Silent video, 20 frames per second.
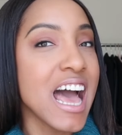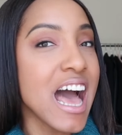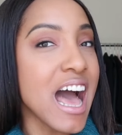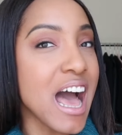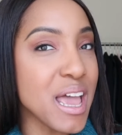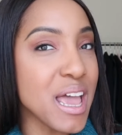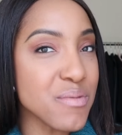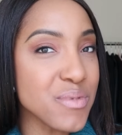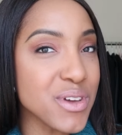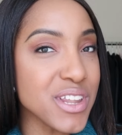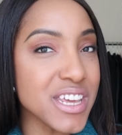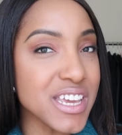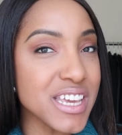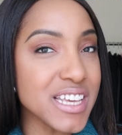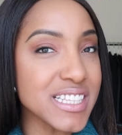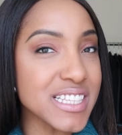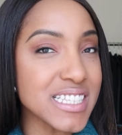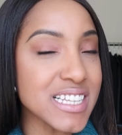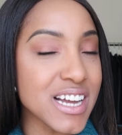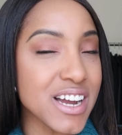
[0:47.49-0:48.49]
I am going to
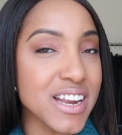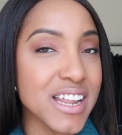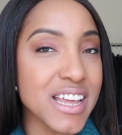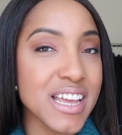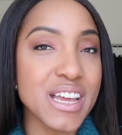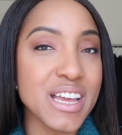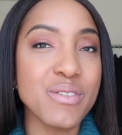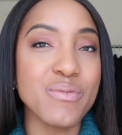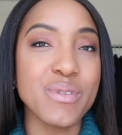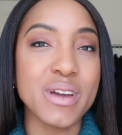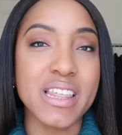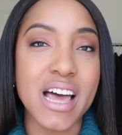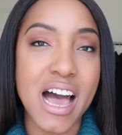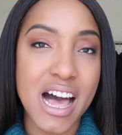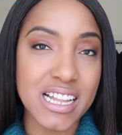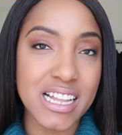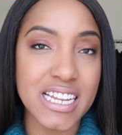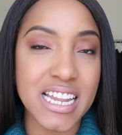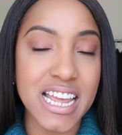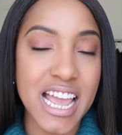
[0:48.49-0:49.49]
get started with
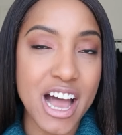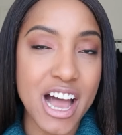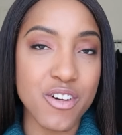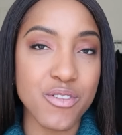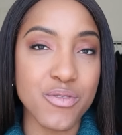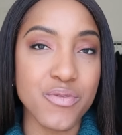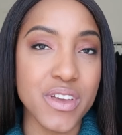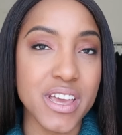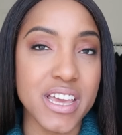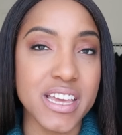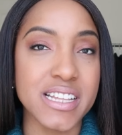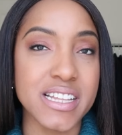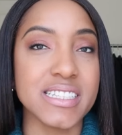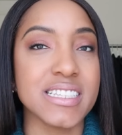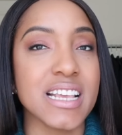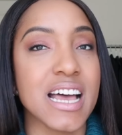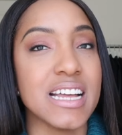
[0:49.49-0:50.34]
holiday outfits.